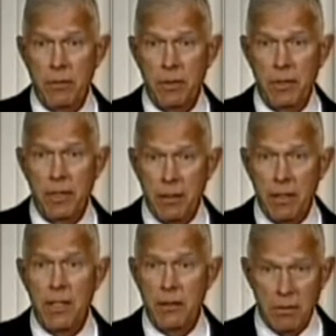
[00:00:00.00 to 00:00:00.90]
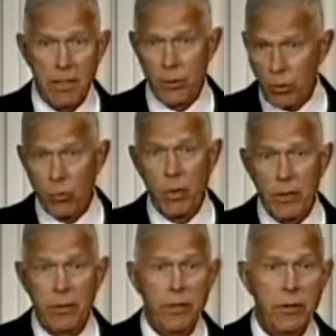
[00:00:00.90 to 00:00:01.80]
And I'll swear
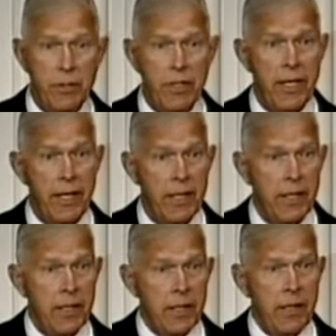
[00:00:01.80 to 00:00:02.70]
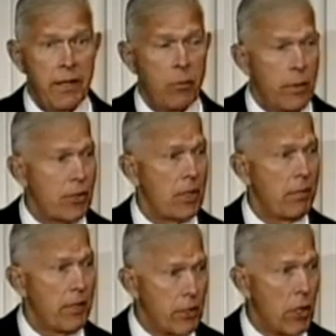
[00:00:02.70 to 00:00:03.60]
to you today that we
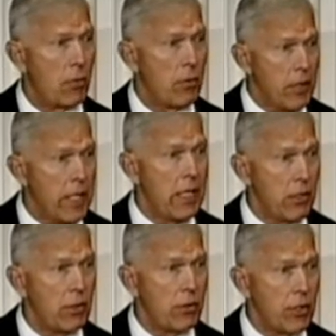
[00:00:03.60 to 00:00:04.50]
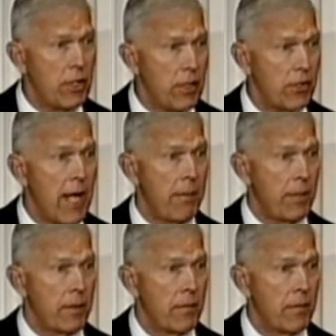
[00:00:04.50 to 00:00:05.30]
simply don't need to see this happen.